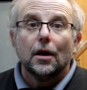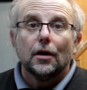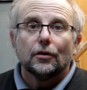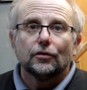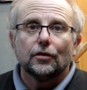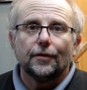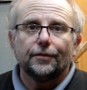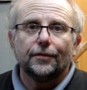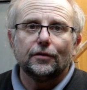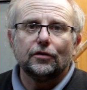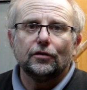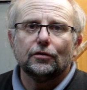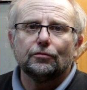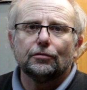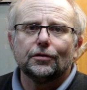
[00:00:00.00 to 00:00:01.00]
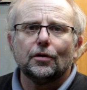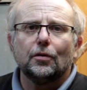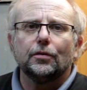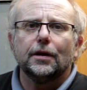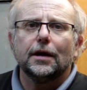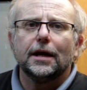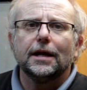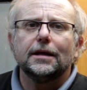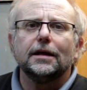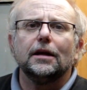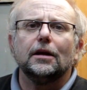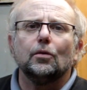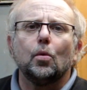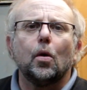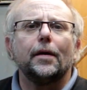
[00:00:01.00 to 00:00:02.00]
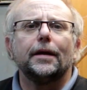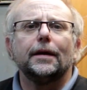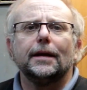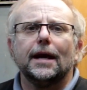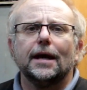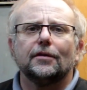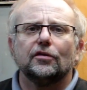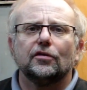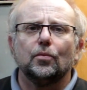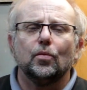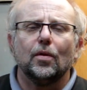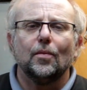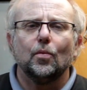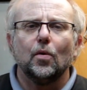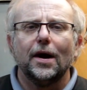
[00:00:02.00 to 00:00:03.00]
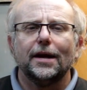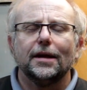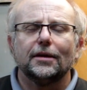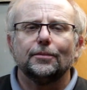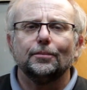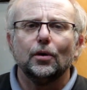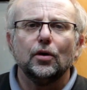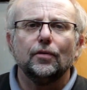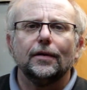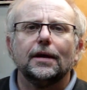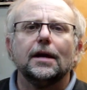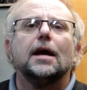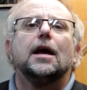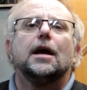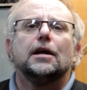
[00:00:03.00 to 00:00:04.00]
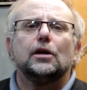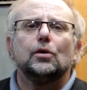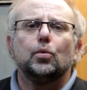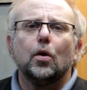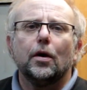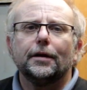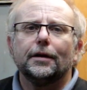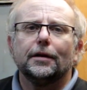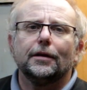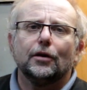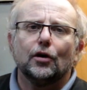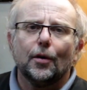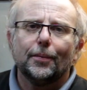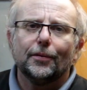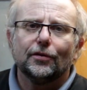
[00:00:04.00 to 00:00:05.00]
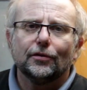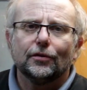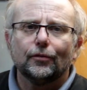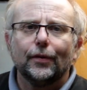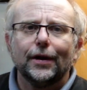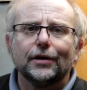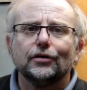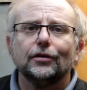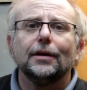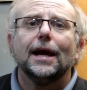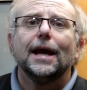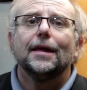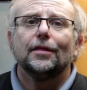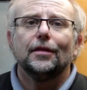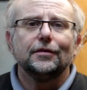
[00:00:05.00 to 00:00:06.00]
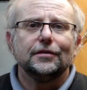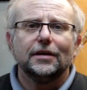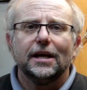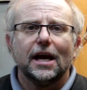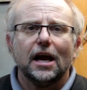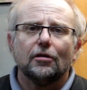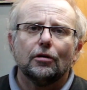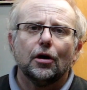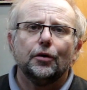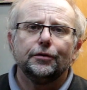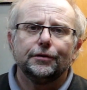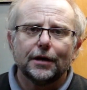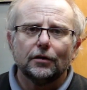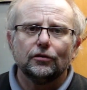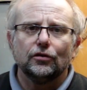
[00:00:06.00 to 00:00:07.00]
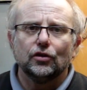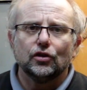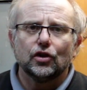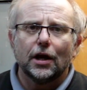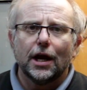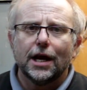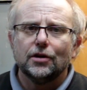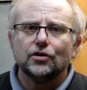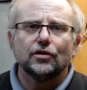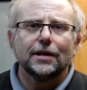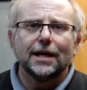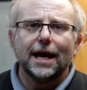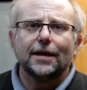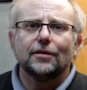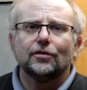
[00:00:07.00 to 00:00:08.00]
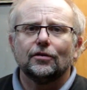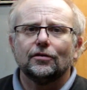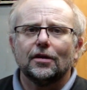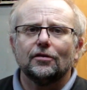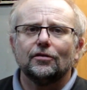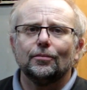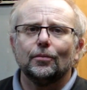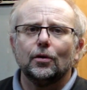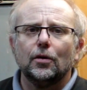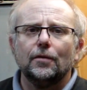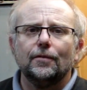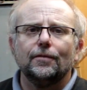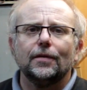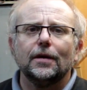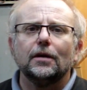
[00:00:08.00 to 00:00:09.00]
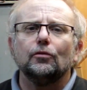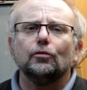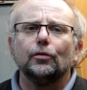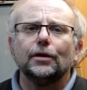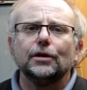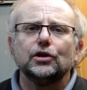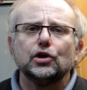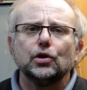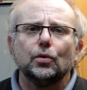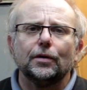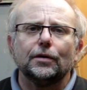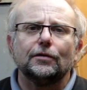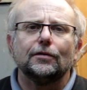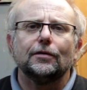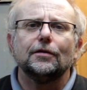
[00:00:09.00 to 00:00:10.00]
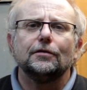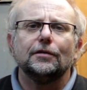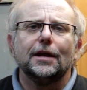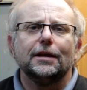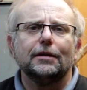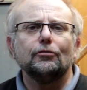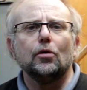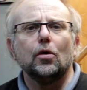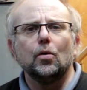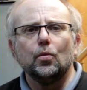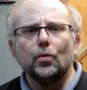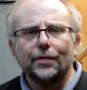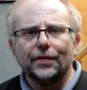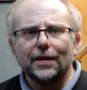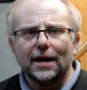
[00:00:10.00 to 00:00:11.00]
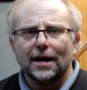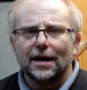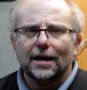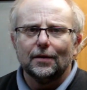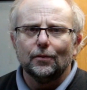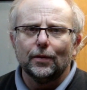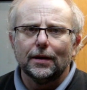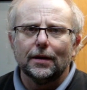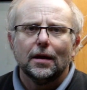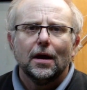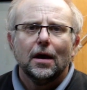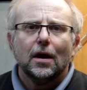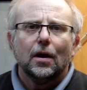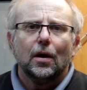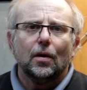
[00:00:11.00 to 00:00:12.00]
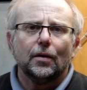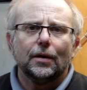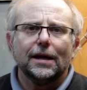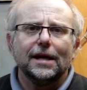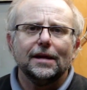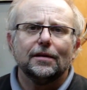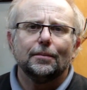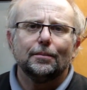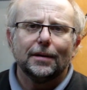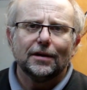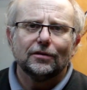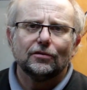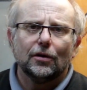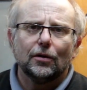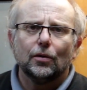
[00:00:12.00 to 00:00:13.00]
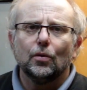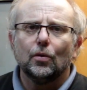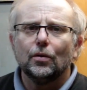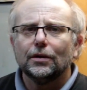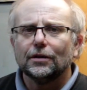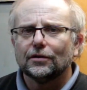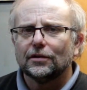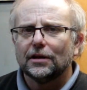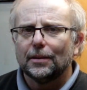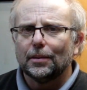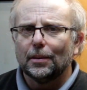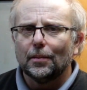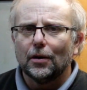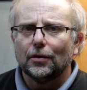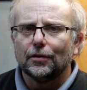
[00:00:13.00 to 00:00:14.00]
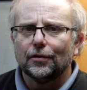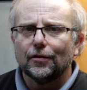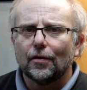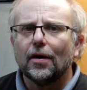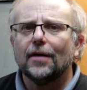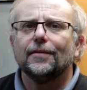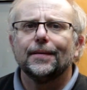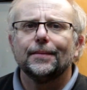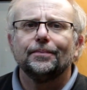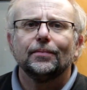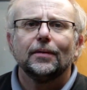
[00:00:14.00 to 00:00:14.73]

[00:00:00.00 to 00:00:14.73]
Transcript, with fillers: So if this is the result you're getting, you're winding the axis in one way and that's moving, you wind it in the opposite direction, the DRO doesn't change, the axis doesn't move, then rejoice. There's nothing wrong with the hardware on either Masso or your stepper motor driver.